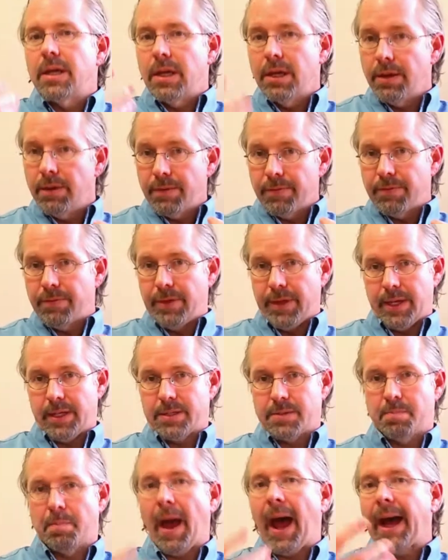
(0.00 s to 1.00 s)
give
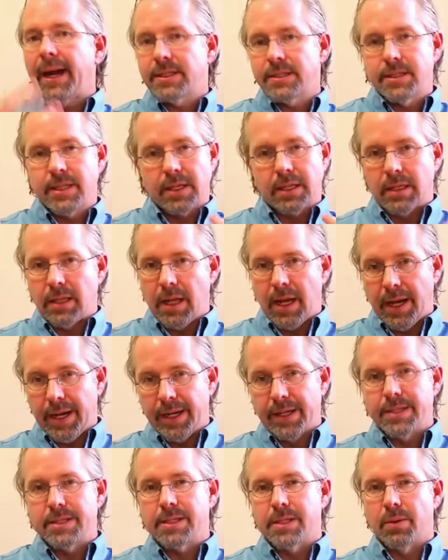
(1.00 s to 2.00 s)
this back to the
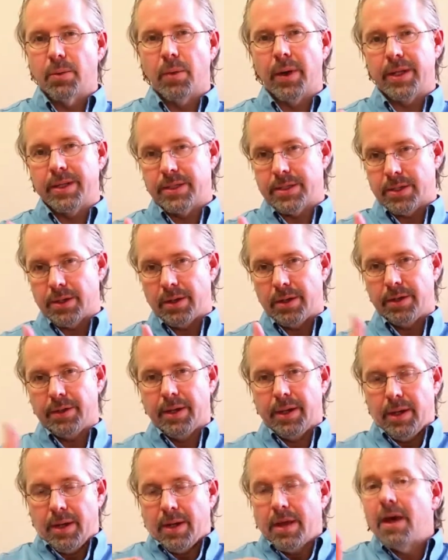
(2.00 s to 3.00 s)
clients in a way that's
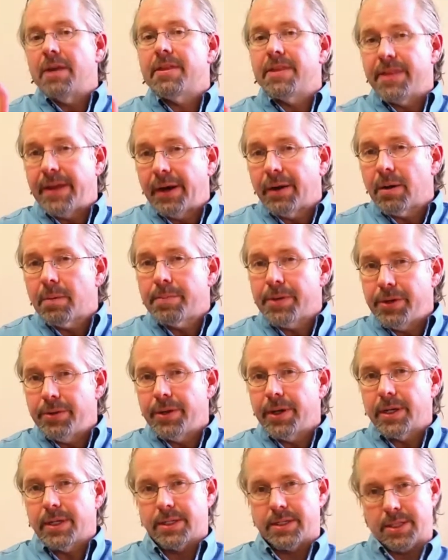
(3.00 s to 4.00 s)
called a
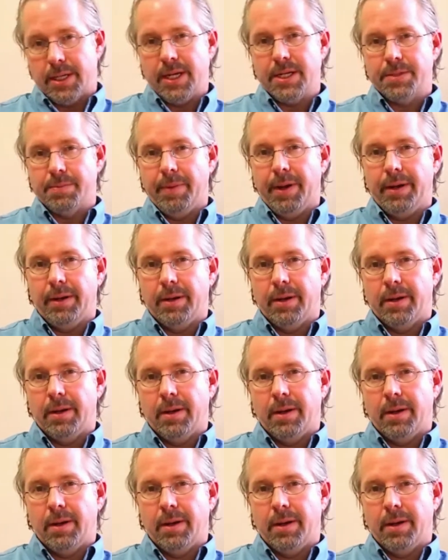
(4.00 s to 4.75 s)
therapeutic assessment,